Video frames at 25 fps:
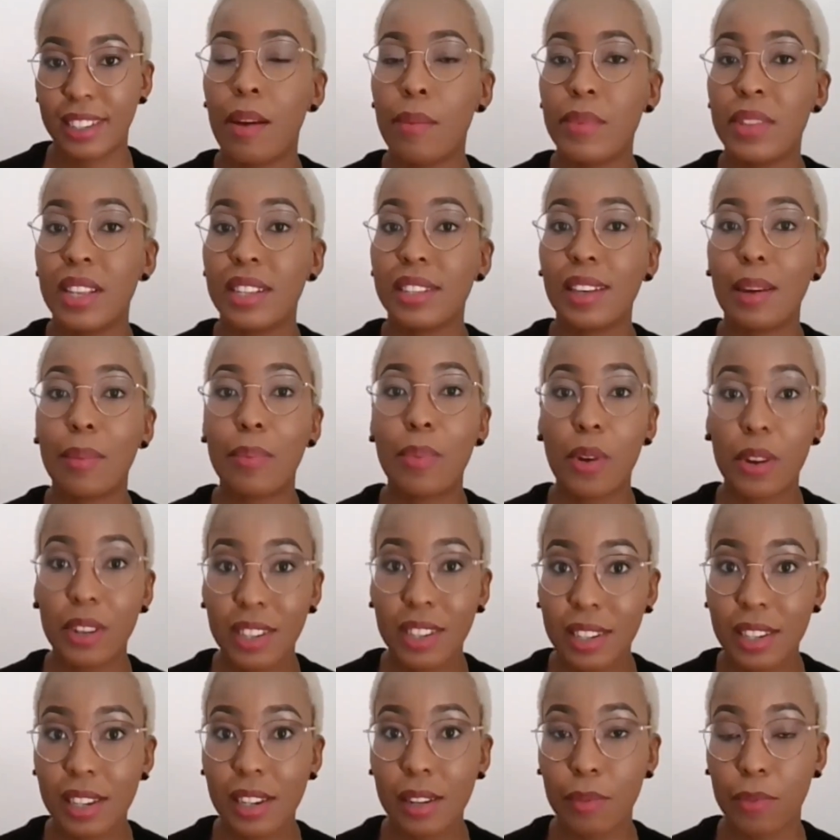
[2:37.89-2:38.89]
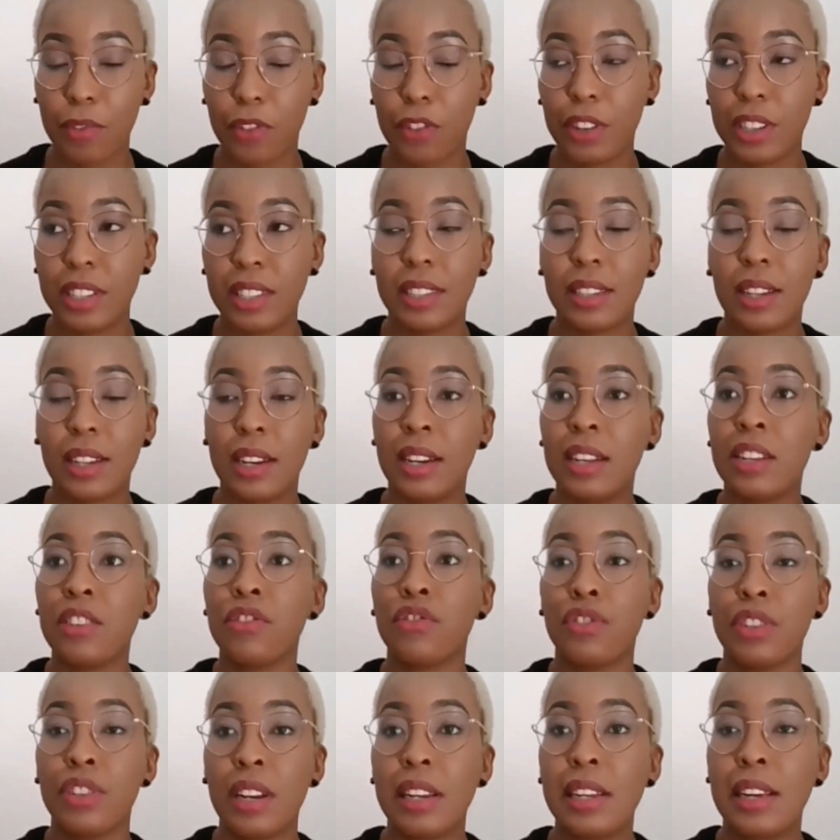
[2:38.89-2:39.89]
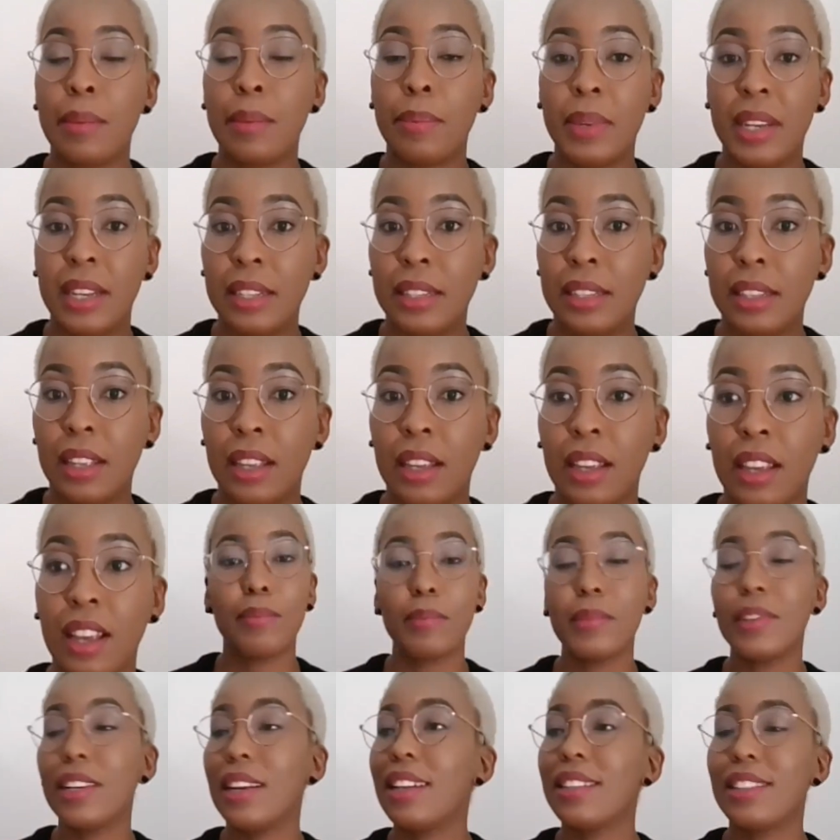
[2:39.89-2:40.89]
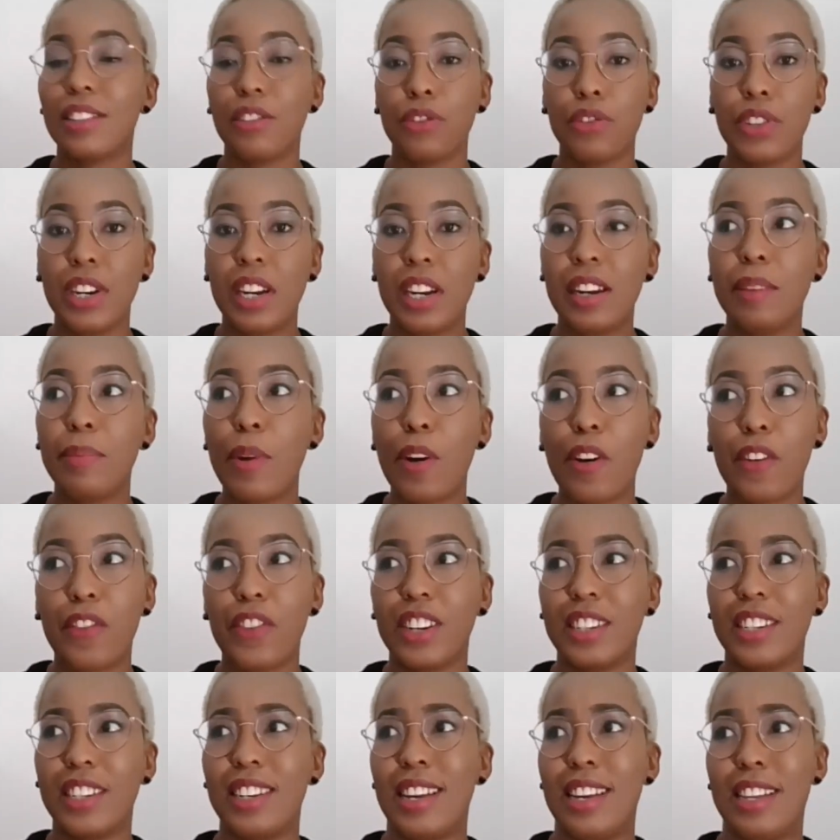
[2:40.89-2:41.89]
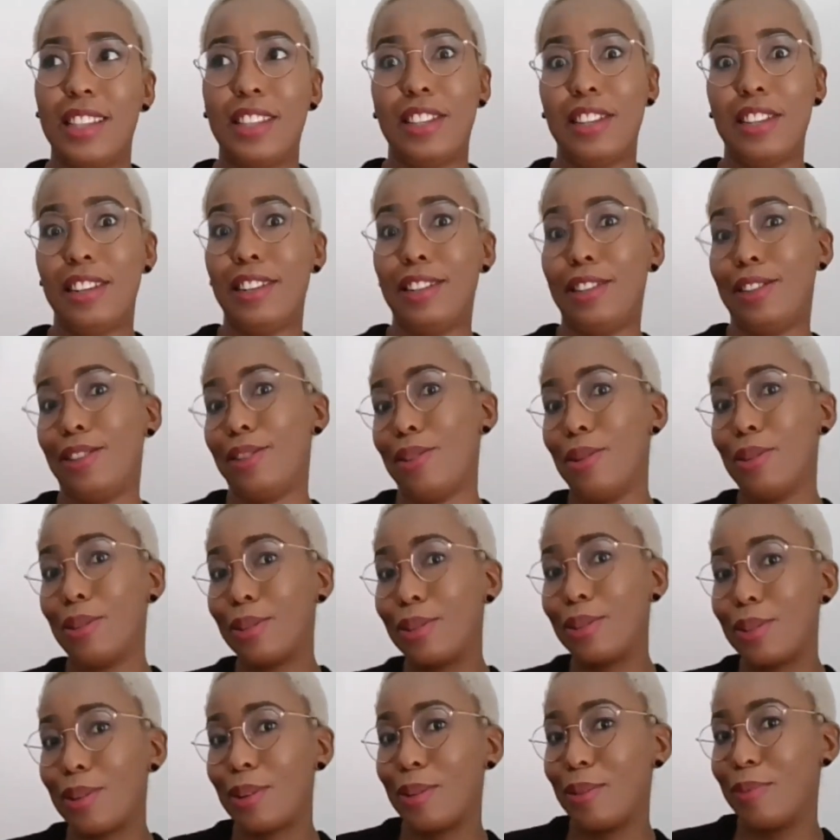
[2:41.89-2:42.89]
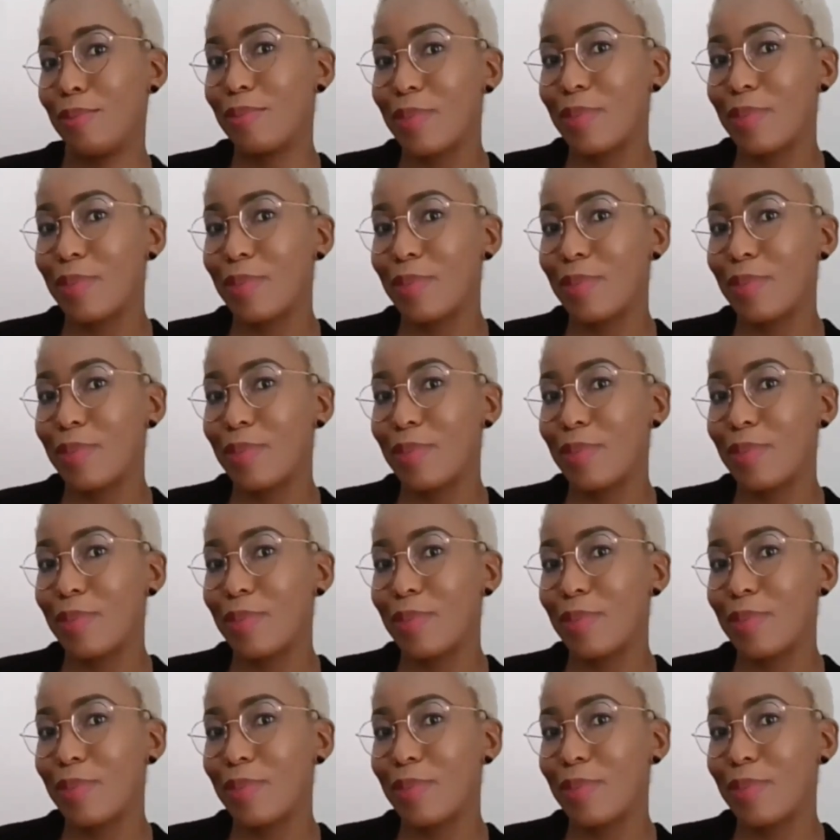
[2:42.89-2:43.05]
The support team for Instana is really amazing. It's really perfect. And I think it's also